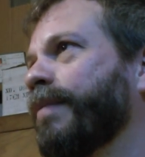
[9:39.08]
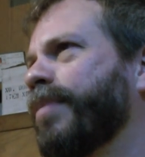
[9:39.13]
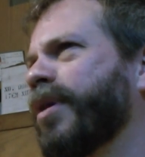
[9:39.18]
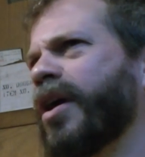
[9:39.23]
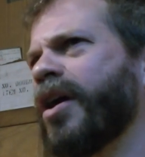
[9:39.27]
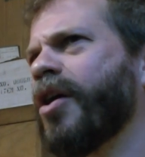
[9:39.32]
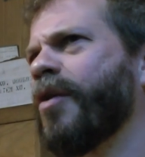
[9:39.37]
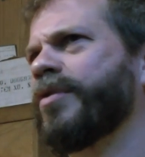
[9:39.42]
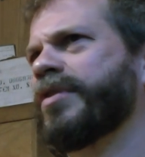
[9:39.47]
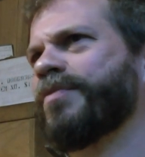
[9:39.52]

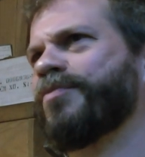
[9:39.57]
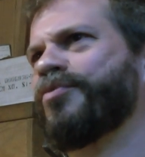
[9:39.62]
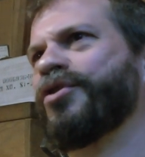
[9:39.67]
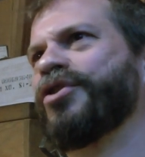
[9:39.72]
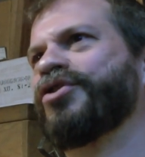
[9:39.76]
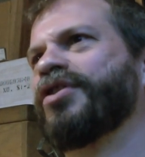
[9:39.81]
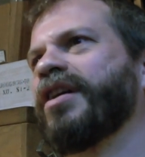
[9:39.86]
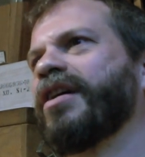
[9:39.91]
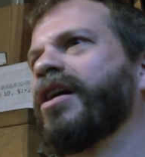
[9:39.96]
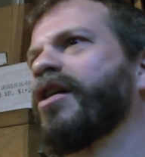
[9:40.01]
But I always
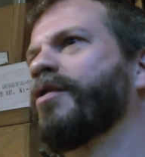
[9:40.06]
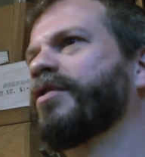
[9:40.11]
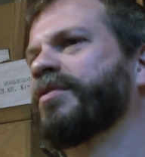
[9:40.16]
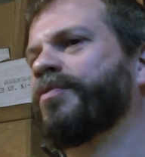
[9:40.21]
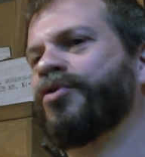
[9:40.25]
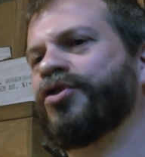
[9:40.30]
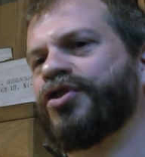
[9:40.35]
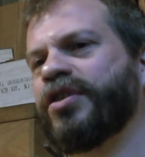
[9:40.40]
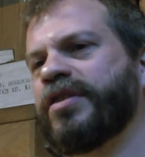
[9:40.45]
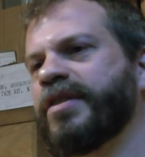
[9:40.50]
appreciate
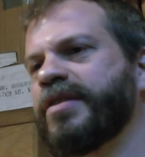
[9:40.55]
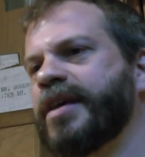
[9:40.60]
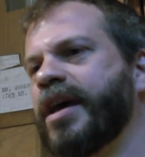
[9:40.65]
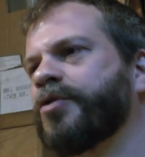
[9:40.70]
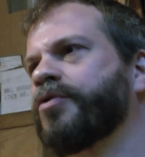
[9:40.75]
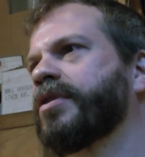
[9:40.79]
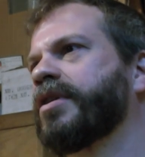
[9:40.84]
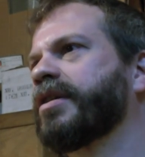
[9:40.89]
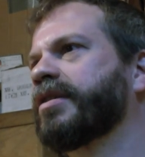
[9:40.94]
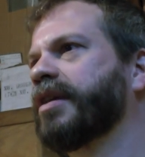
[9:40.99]
the
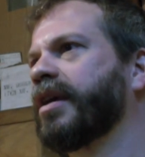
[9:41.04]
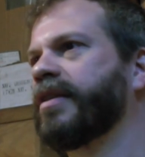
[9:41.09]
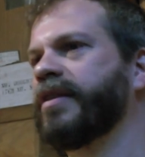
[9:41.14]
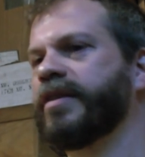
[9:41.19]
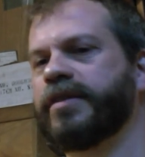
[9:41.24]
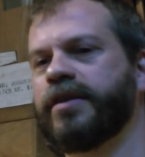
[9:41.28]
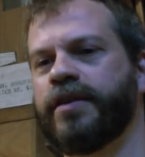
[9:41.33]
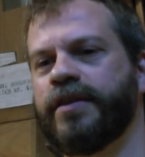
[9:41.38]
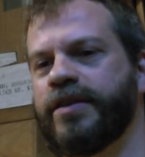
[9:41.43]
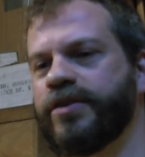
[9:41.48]
detritus. Like,
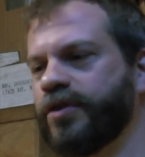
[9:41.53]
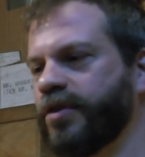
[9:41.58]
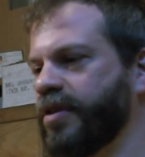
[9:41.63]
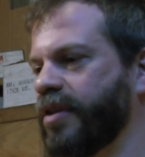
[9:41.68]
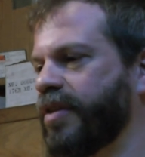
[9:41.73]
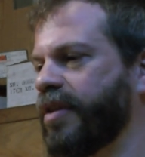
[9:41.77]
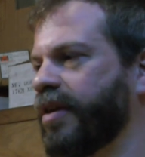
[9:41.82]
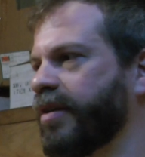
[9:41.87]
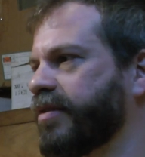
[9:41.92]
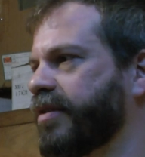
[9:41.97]
these are
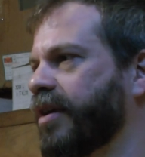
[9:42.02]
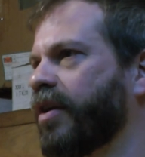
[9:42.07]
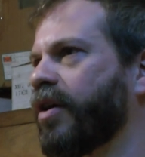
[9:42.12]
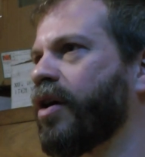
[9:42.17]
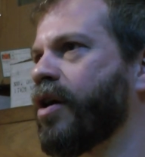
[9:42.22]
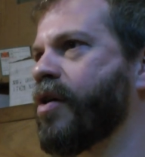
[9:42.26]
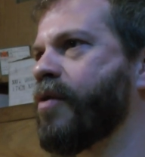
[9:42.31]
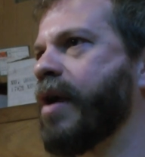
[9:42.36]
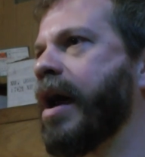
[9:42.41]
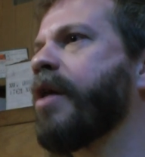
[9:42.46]
the things that
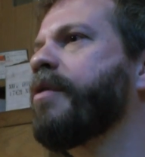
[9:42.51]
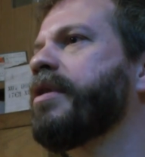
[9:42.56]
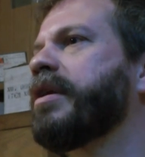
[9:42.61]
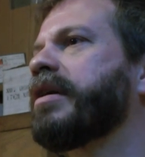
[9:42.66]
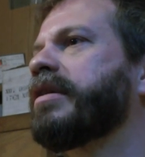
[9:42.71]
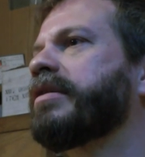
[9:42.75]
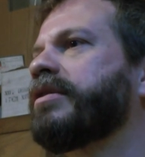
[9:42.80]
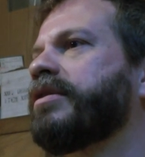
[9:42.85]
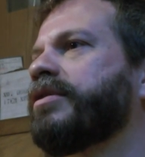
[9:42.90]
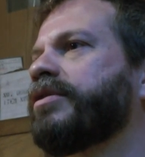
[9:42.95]
are
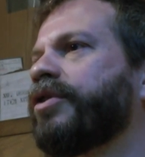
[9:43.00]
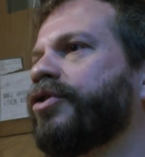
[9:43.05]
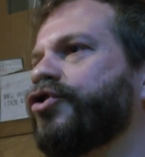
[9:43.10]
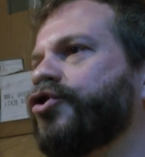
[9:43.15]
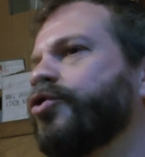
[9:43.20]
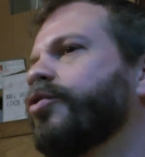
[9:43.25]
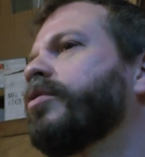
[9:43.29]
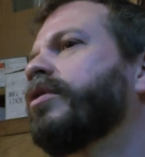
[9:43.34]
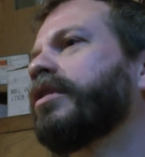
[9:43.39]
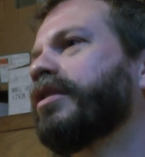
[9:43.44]
around us. These are
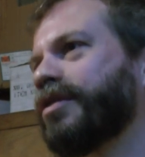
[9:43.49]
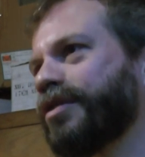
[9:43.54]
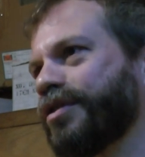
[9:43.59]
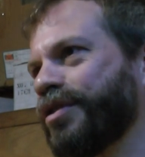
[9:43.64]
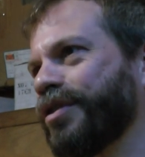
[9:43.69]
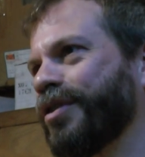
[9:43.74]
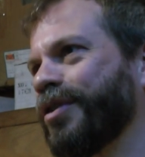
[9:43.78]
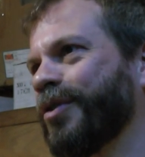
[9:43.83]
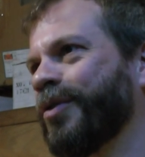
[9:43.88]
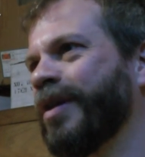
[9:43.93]

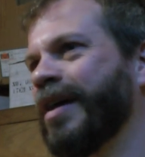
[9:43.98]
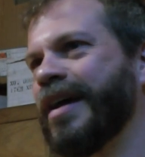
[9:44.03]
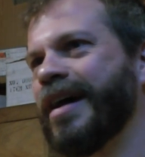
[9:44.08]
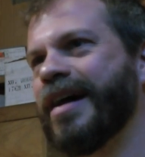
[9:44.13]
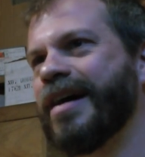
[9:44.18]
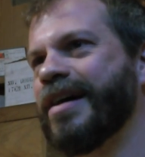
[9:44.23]
jewels, you know.